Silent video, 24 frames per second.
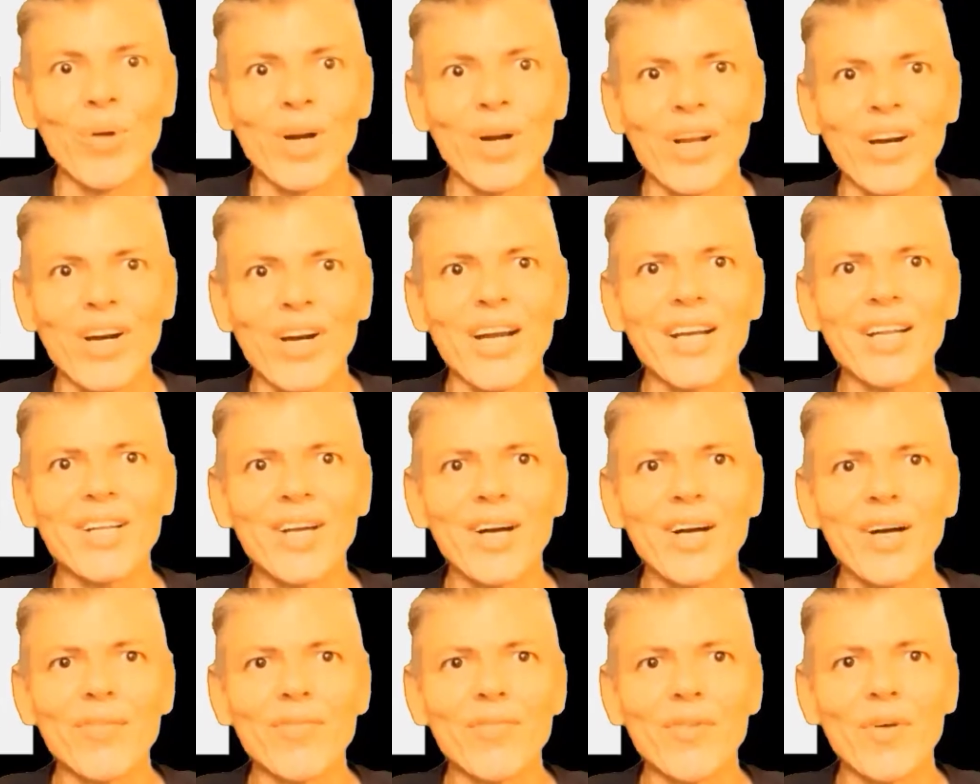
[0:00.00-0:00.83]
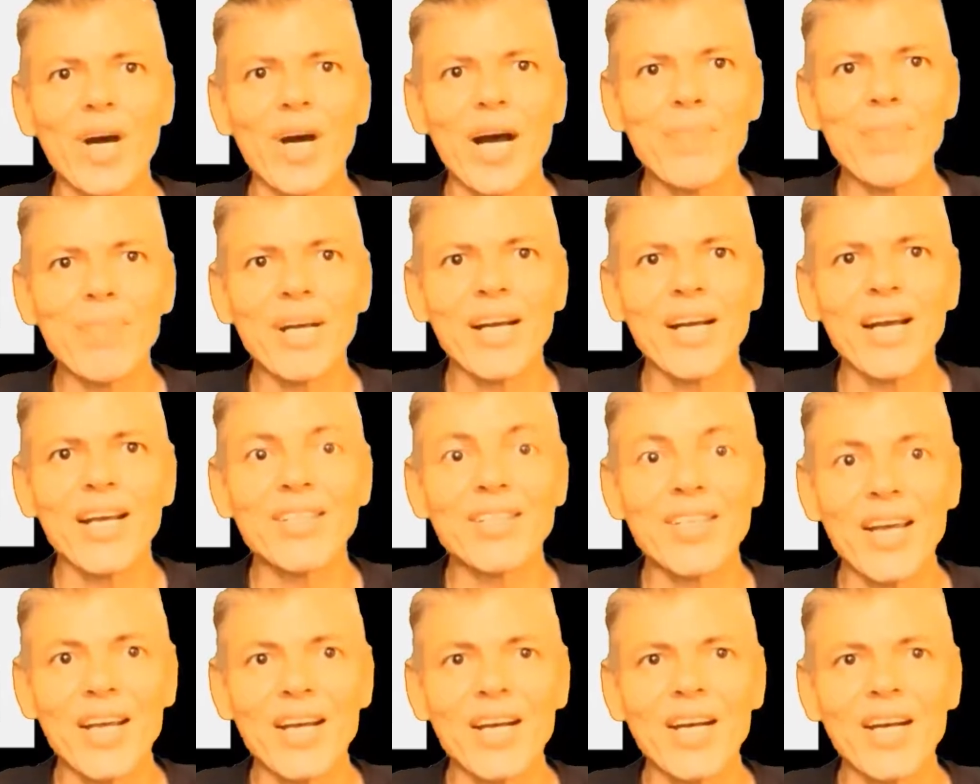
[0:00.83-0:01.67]
We will write code for
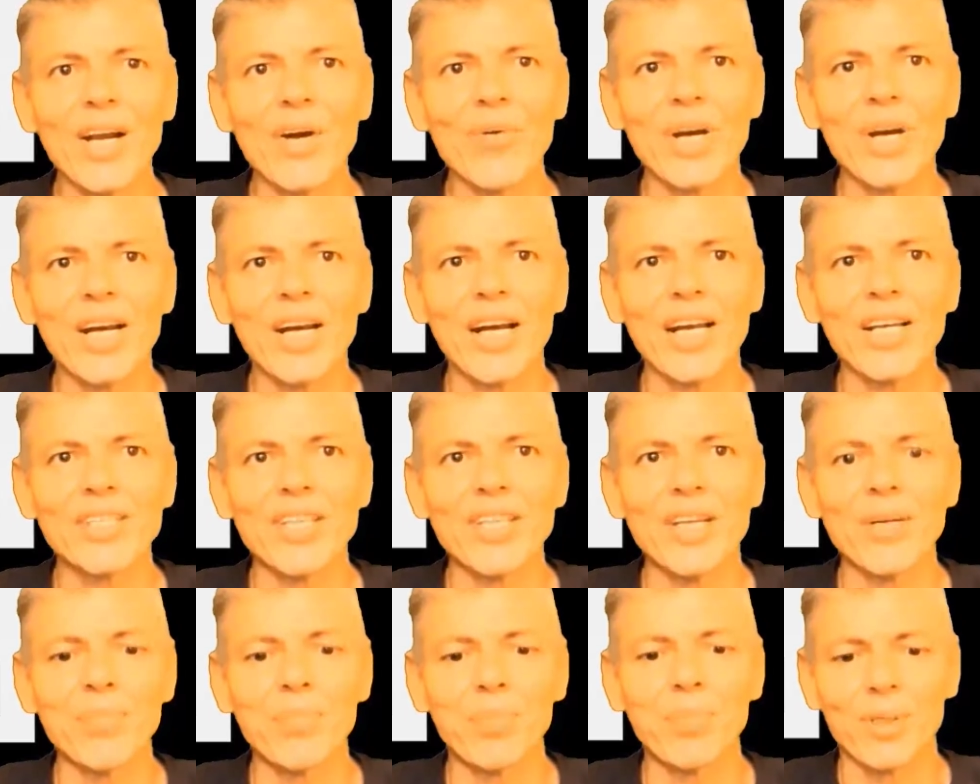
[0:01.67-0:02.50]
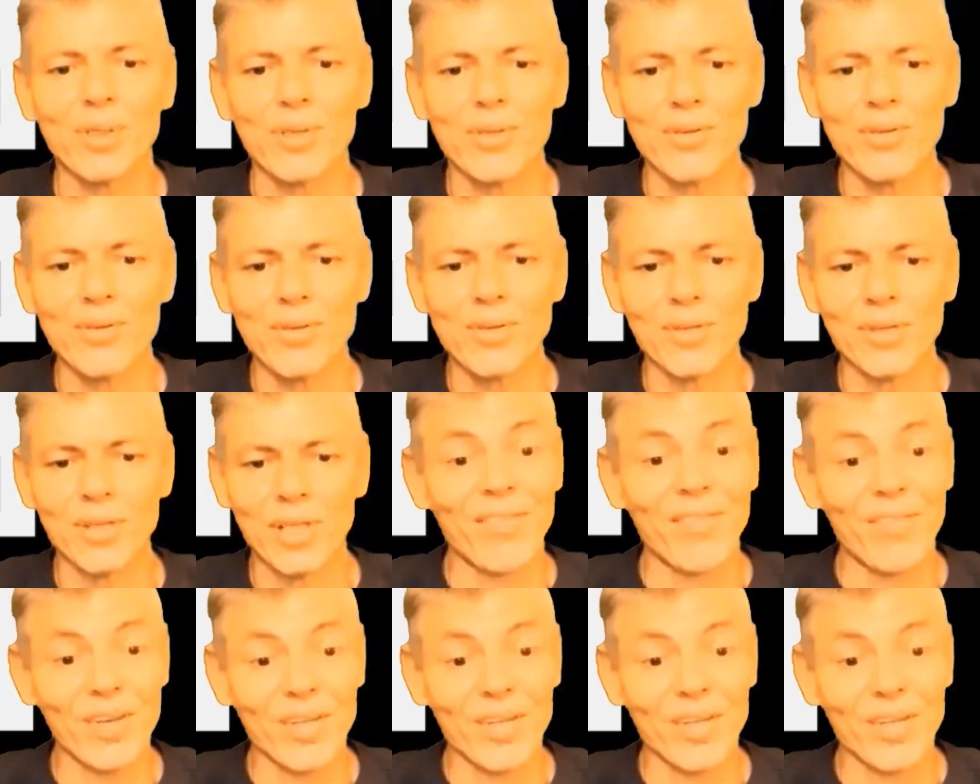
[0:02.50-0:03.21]
uppercase and lowercase inputs.